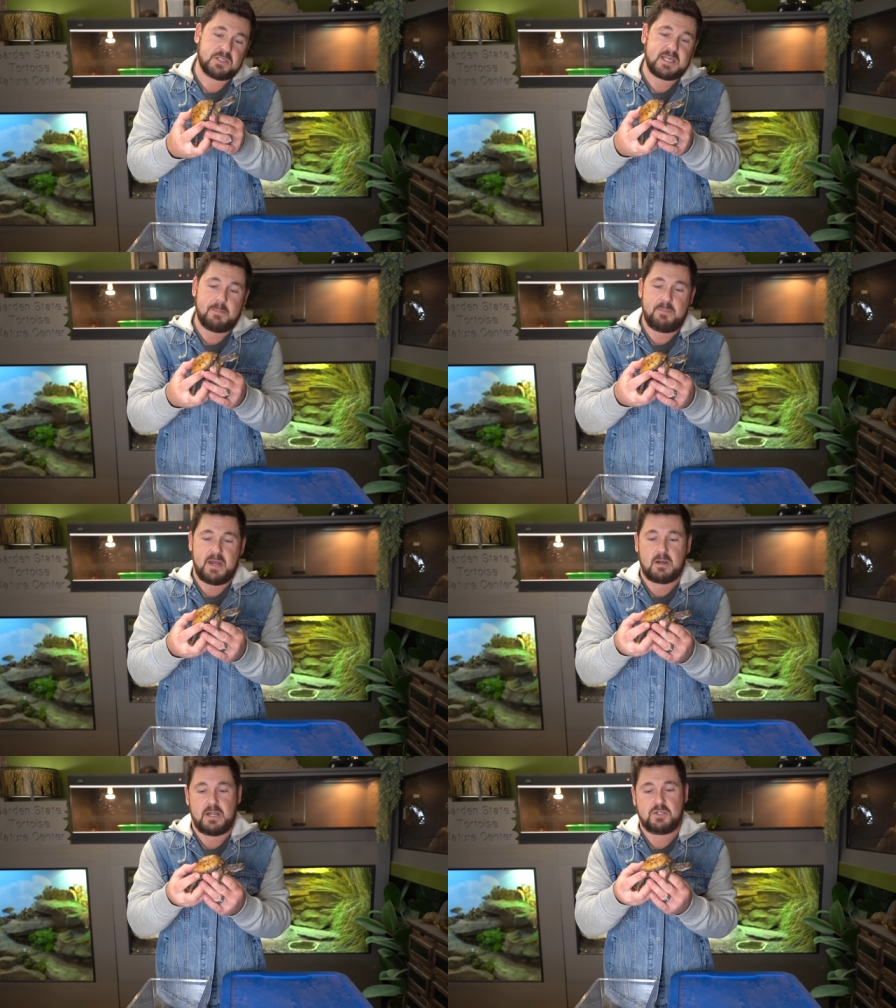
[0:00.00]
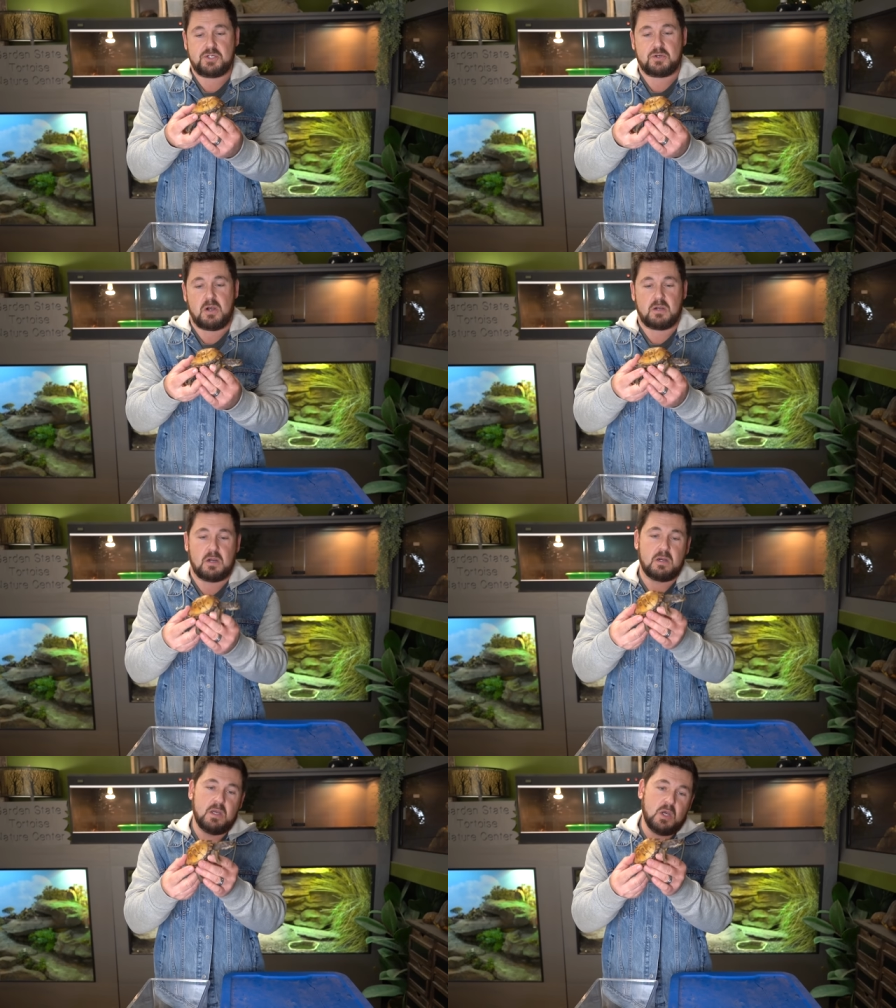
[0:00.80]
just get better and
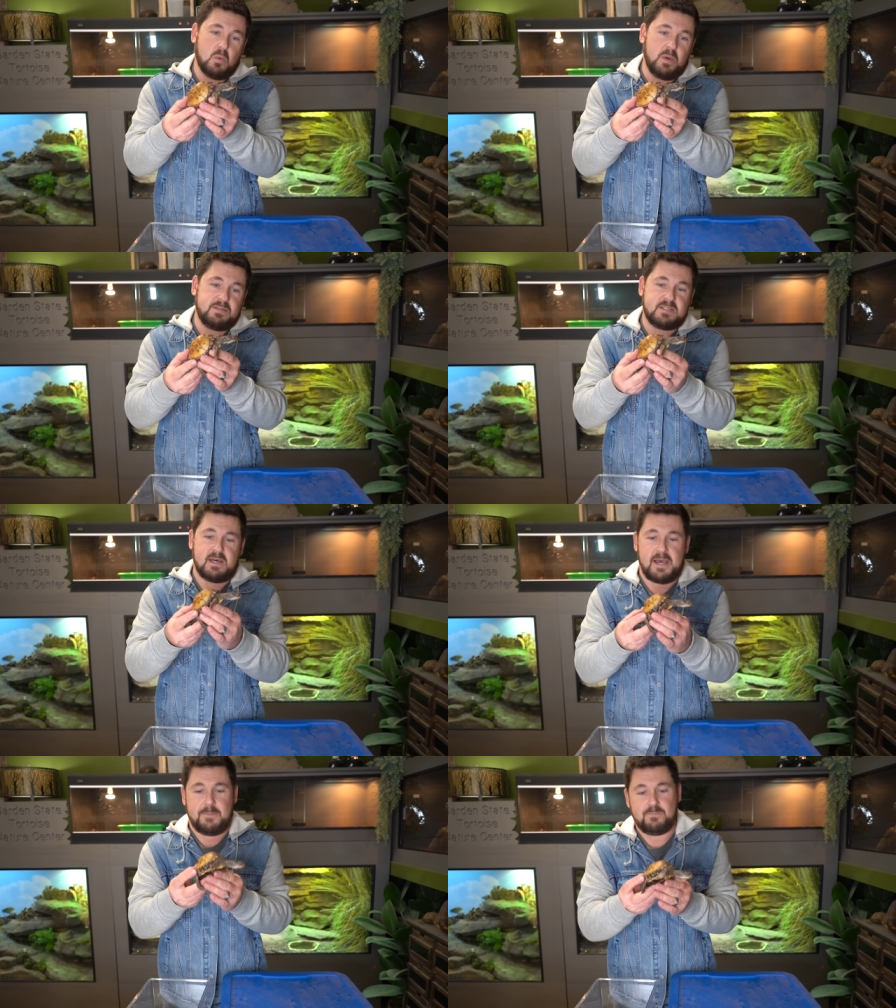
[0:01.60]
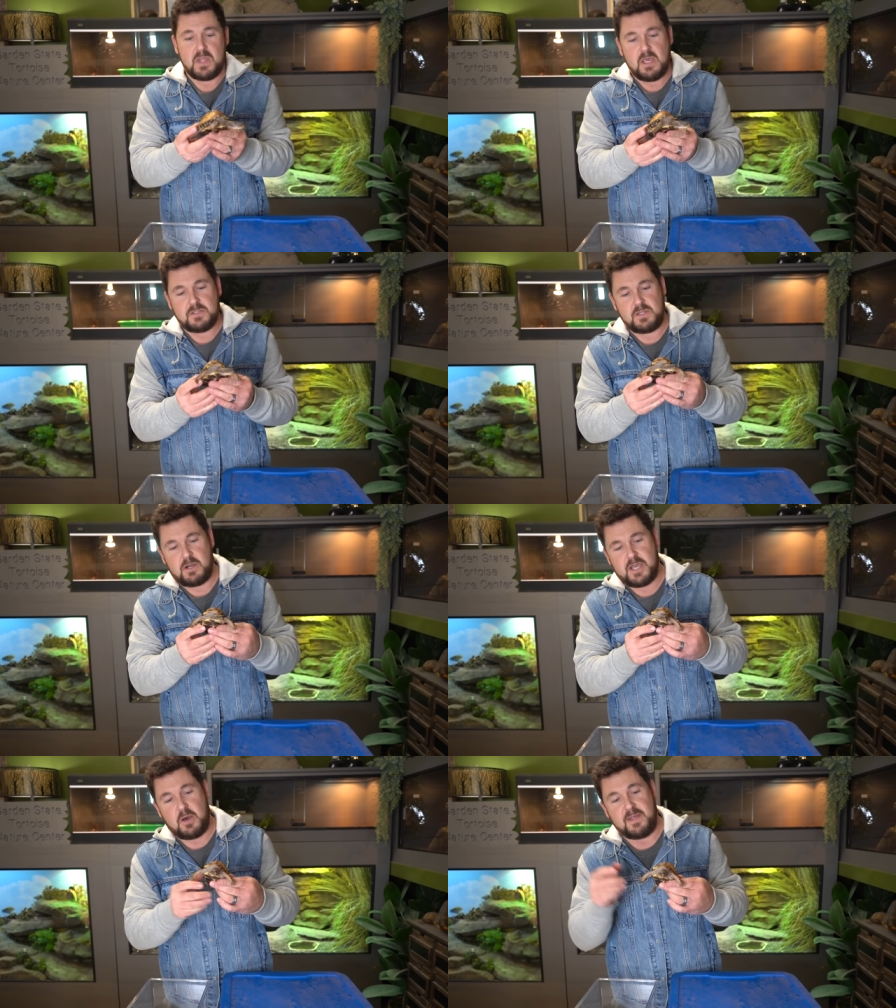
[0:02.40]
stronger with time. So there you go.